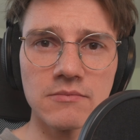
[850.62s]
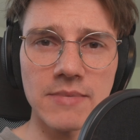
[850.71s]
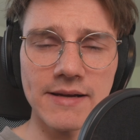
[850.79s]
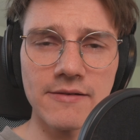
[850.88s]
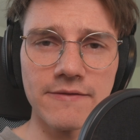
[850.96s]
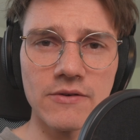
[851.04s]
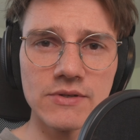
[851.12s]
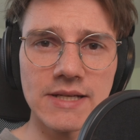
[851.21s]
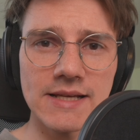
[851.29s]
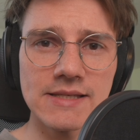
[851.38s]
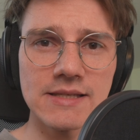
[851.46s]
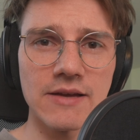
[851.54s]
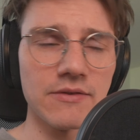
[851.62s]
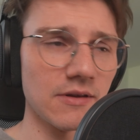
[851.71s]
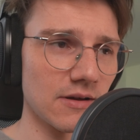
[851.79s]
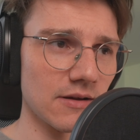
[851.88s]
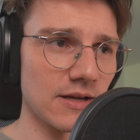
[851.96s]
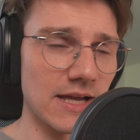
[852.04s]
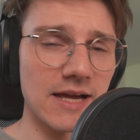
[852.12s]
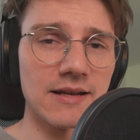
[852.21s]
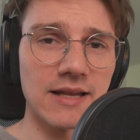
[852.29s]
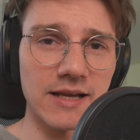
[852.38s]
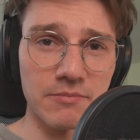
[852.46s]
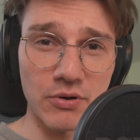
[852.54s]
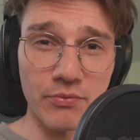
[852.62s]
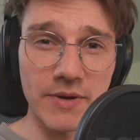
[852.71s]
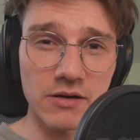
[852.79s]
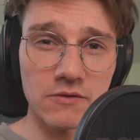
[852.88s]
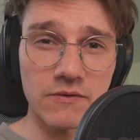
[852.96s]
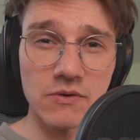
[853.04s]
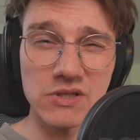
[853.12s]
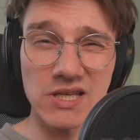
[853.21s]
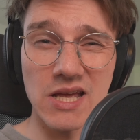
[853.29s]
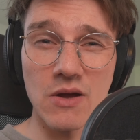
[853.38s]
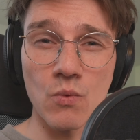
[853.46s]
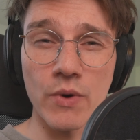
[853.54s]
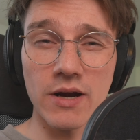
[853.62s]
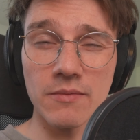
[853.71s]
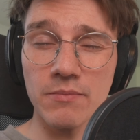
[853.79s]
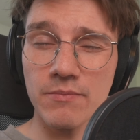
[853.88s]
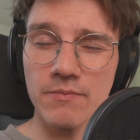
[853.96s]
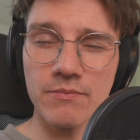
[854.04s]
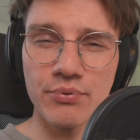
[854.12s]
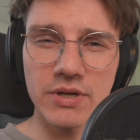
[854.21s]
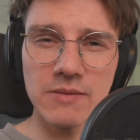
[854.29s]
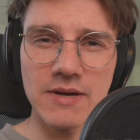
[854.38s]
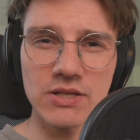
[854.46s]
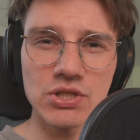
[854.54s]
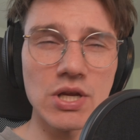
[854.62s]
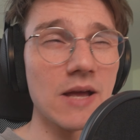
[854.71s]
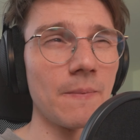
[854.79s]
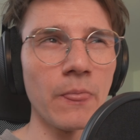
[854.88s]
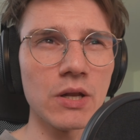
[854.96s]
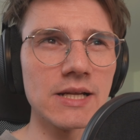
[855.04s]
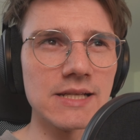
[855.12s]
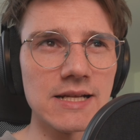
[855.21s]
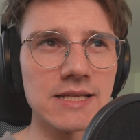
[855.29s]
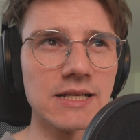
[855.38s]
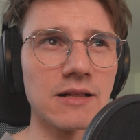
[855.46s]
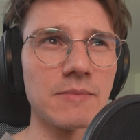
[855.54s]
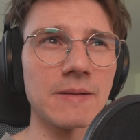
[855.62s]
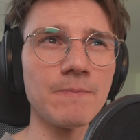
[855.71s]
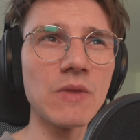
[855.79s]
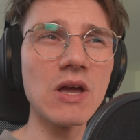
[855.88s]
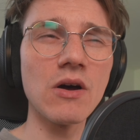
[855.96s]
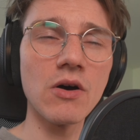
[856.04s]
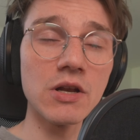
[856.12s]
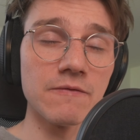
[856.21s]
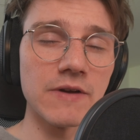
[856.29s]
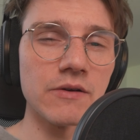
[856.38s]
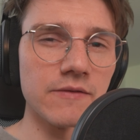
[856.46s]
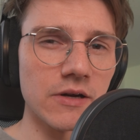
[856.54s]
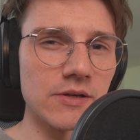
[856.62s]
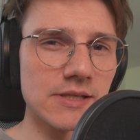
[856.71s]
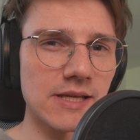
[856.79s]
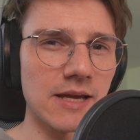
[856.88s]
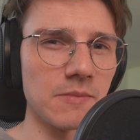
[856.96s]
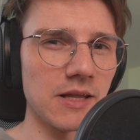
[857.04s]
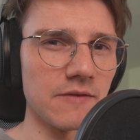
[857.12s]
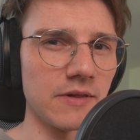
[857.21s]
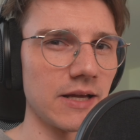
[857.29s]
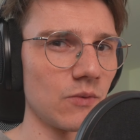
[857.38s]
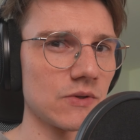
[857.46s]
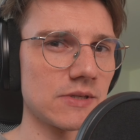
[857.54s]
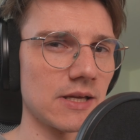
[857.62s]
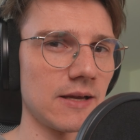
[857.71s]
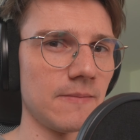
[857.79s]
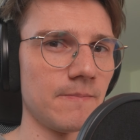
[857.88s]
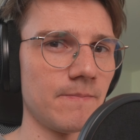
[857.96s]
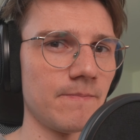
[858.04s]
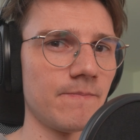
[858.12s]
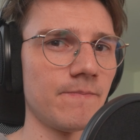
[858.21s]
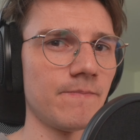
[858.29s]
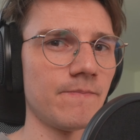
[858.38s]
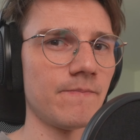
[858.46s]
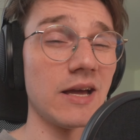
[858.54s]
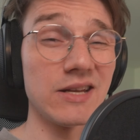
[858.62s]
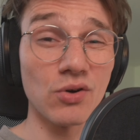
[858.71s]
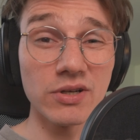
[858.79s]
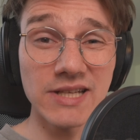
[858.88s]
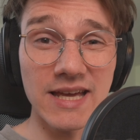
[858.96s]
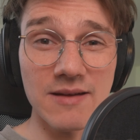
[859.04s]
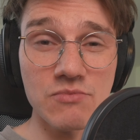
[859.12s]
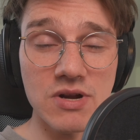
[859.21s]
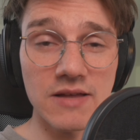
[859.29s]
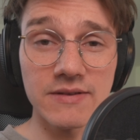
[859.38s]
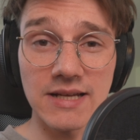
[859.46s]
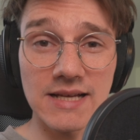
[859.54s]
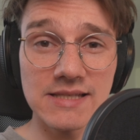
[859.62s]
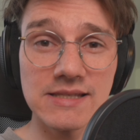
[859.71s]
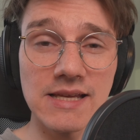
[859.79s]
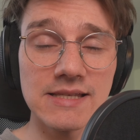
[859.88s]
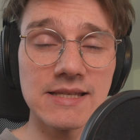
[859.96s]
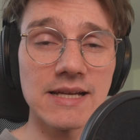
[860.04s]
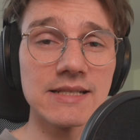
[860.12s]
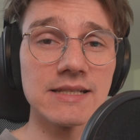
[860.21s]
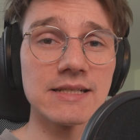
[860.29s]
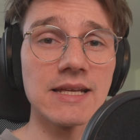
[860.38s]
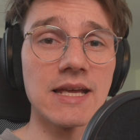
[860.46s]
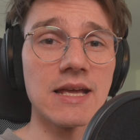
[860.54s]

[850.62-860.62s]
microphone test. I think, again, like both microphones were pretty much not identical, but on a very, very same level, I would say. And on camera, the last test I did,